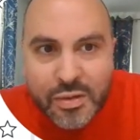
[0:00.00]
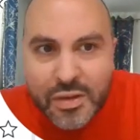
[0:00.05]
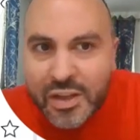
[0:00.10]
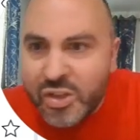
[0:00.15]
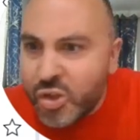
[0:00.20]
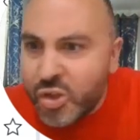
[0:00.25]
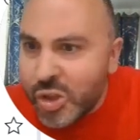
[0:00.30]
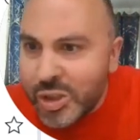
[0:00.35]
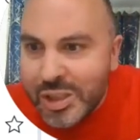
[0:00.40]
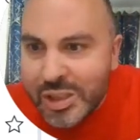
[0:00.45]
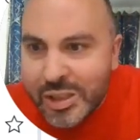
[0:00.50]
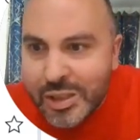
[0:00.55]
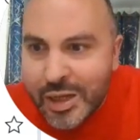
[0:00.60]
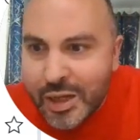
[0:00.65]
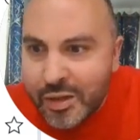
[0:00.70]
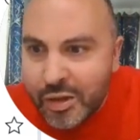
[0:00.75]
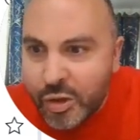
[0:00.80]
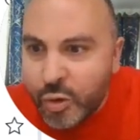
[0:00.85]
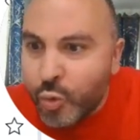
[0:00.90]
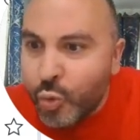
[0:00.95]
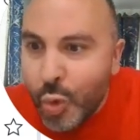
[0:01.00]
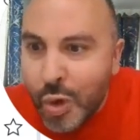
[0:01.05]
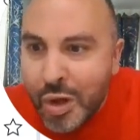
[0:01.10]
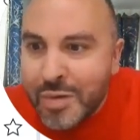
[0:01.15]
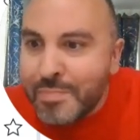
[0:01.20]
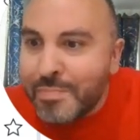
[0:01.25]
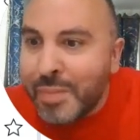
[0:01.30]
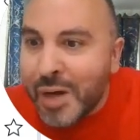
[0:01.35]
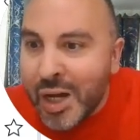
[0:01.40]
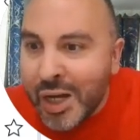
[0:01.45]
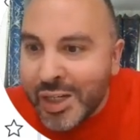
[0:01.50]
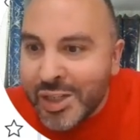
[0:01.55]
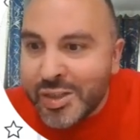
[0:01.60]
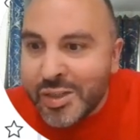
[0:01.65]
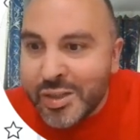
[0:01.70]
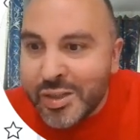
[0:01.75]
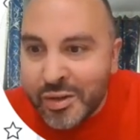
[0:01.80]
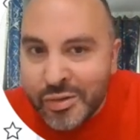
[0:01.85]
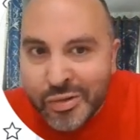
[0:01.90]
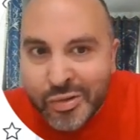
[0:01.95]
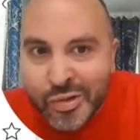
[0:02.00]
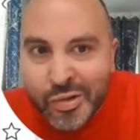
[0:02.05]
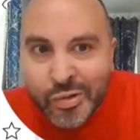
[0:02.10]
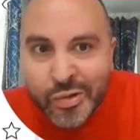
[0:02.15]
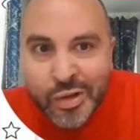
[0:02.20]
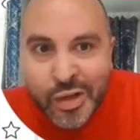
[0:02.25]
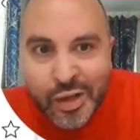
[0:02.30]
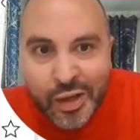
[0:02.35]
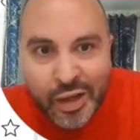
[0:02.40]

then just set the one buy signal